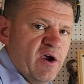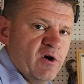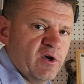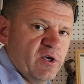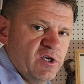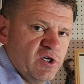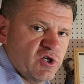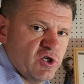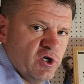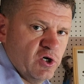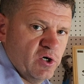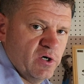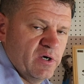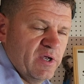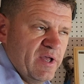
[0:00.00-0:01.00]
air
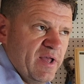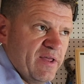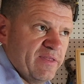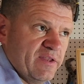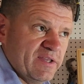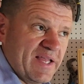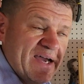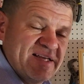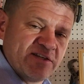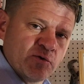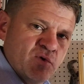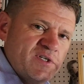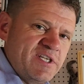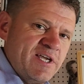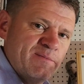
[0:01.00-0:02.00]
conditioner, the lights
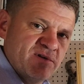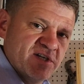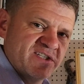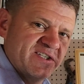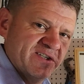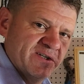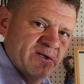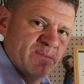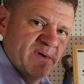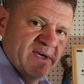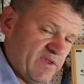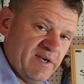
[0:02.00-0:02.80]
would dim just a little bit.